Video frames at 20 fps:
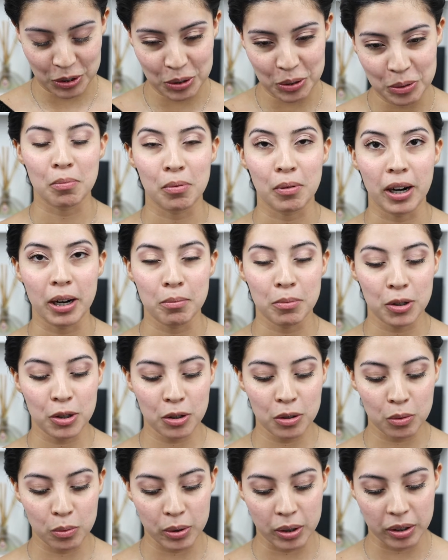to
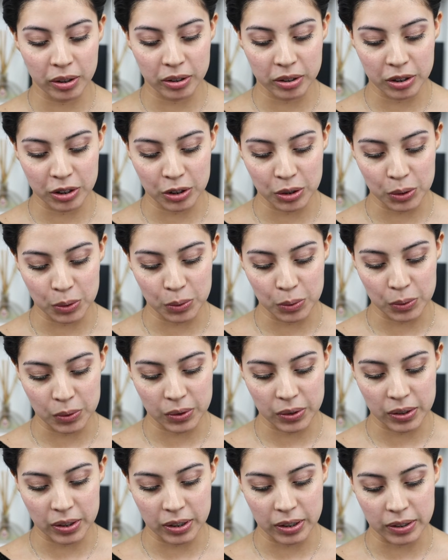primer, we're going to
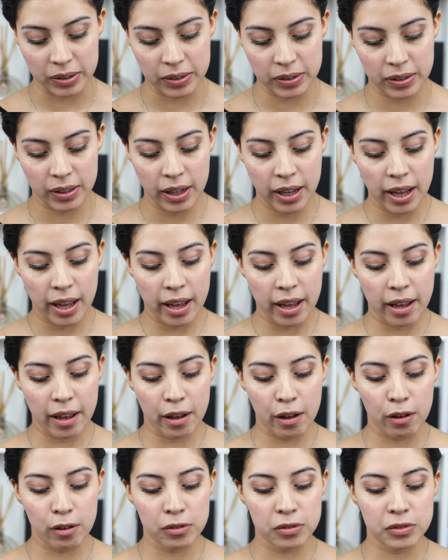use this
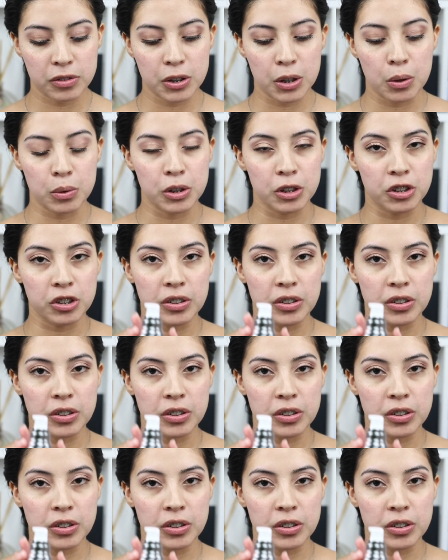e.l.f. Tone